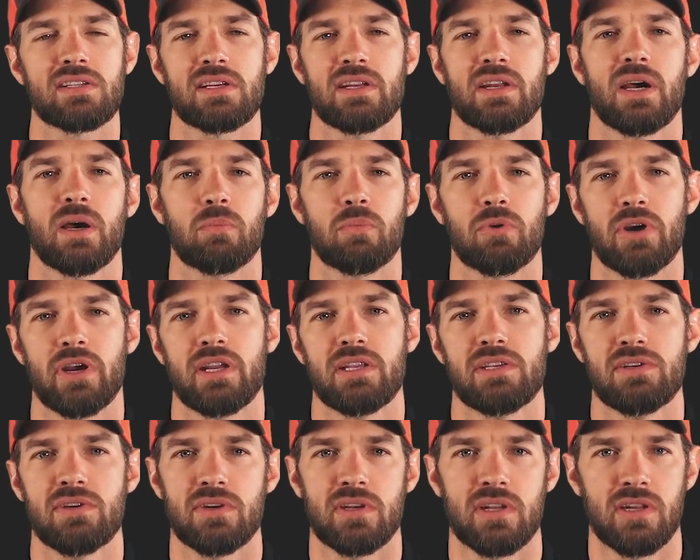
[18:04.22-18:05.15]
and
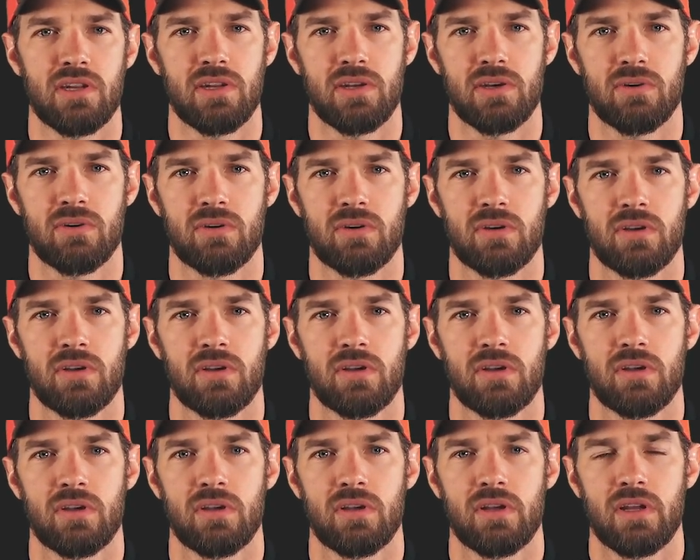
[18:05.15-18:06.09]
upgrades you can do.
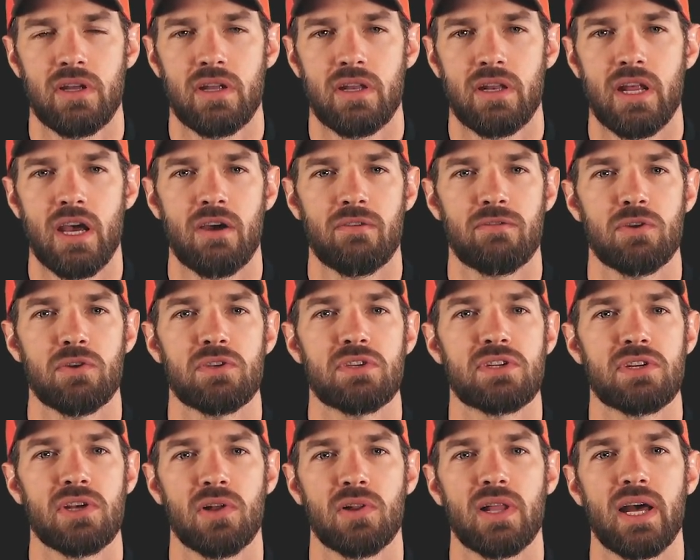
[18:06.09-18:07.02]
Now, if you'd
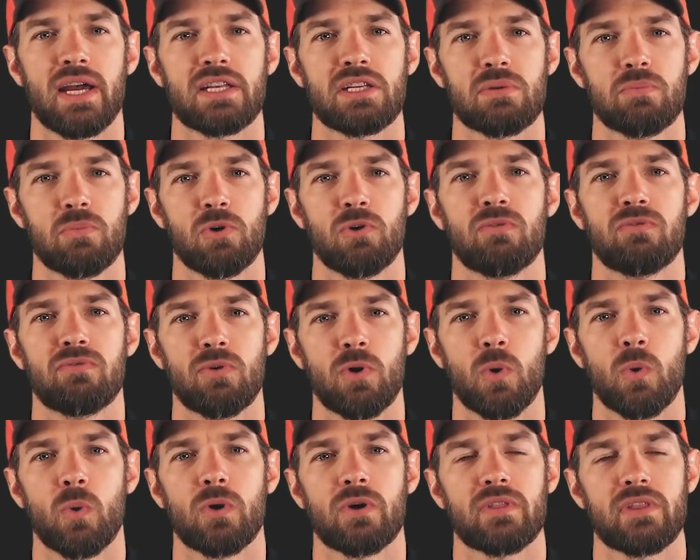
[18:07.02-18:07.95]
still like to move
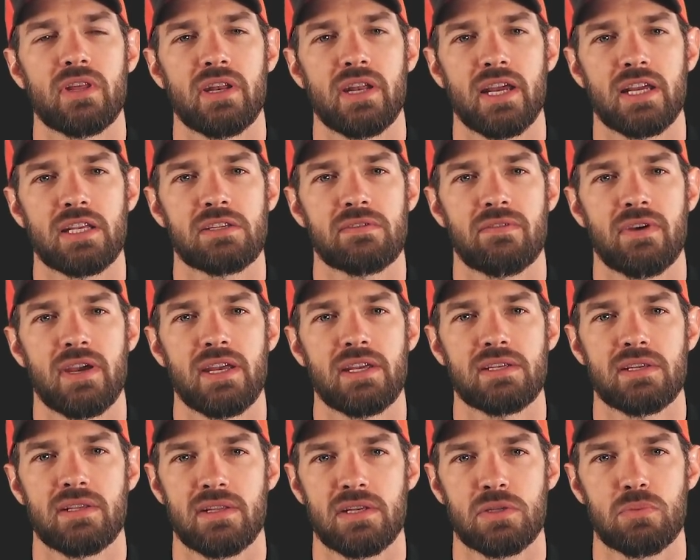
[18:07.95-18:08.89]
forward, the next
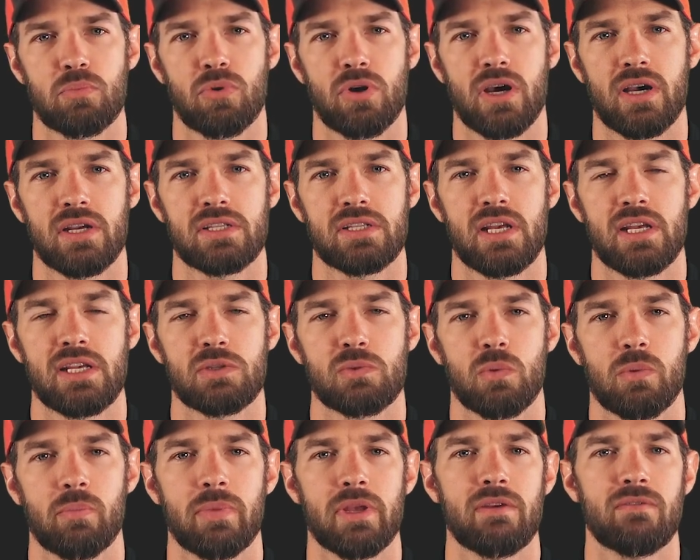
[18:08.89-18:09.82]
phase in this process
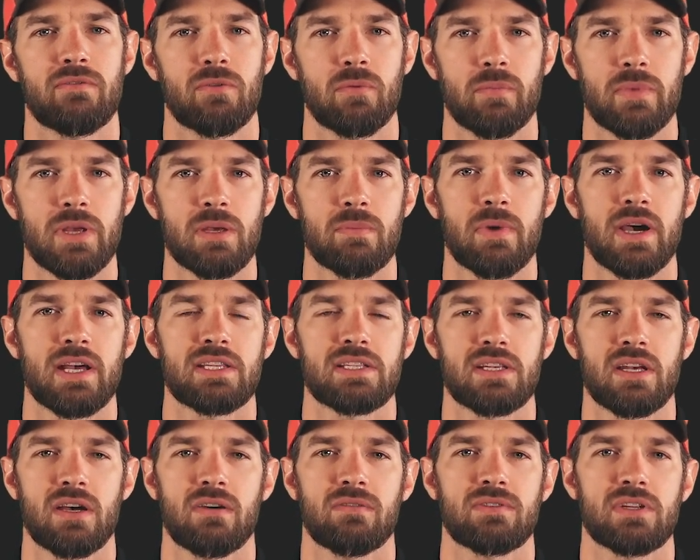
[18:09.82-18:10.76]
would be for
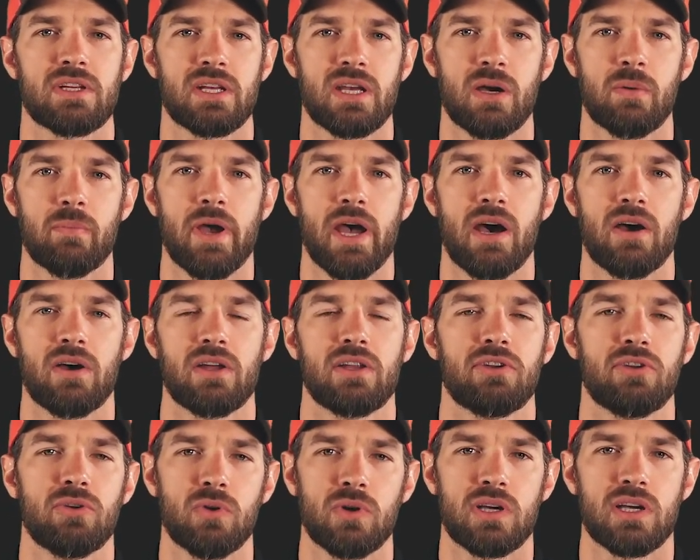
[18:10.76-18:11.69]
myself to come out
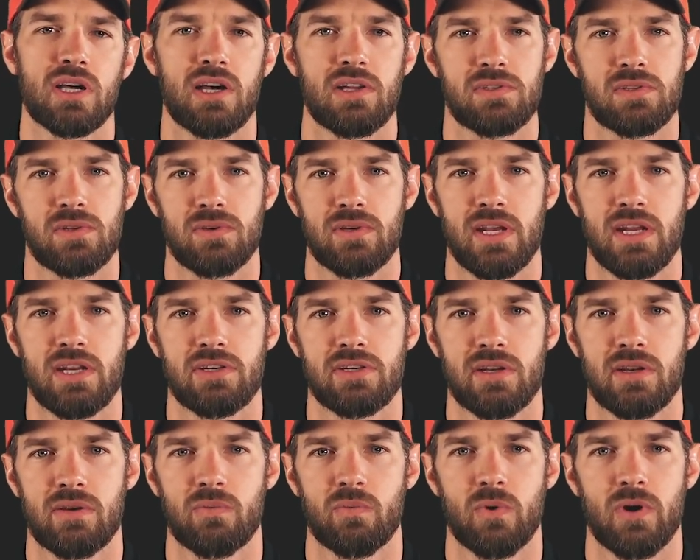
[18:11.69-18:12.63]
and do a
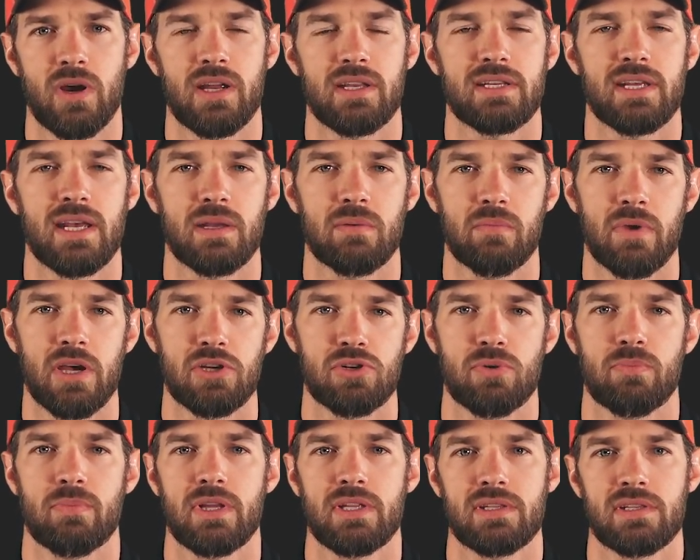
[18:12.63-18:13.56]
consultation where I take
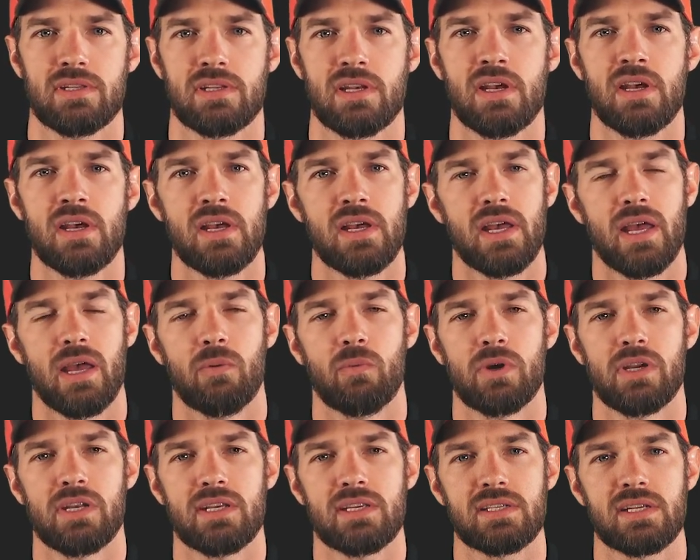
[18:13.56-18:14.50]
measurements and
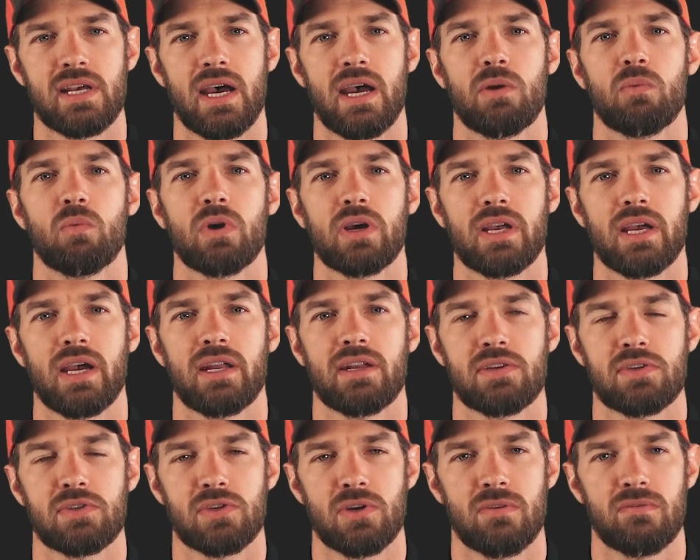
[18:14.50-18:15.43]
we decide what kind
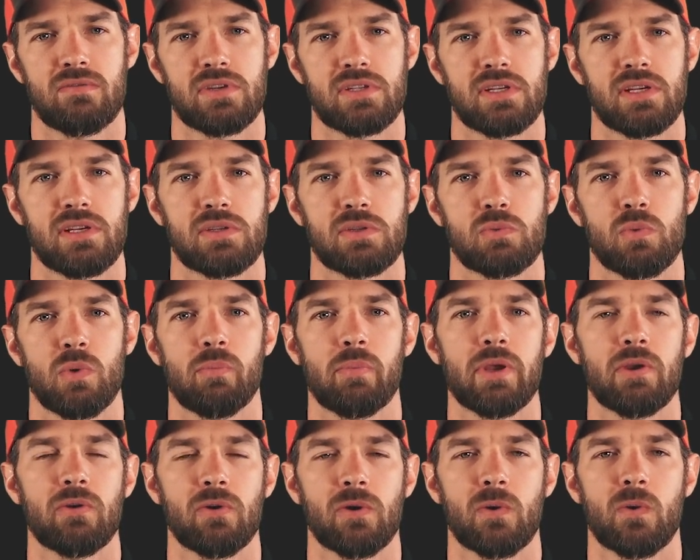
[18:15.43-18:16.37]
of services would
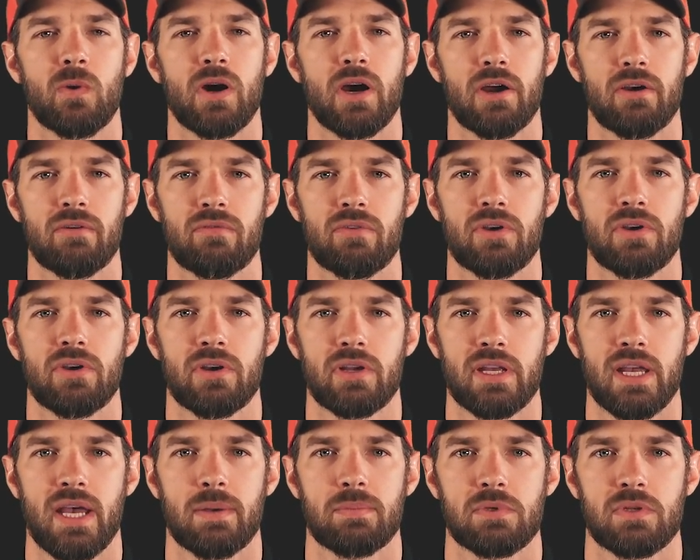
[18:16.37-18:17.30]
be required for your
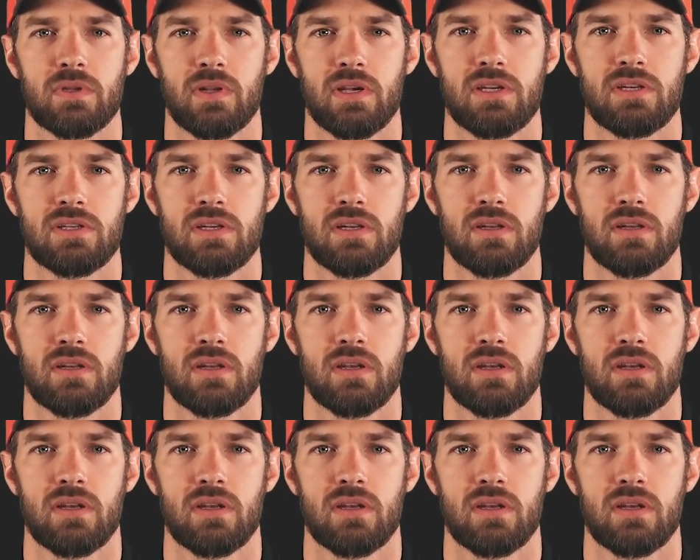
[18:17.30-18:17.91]
encapsulation.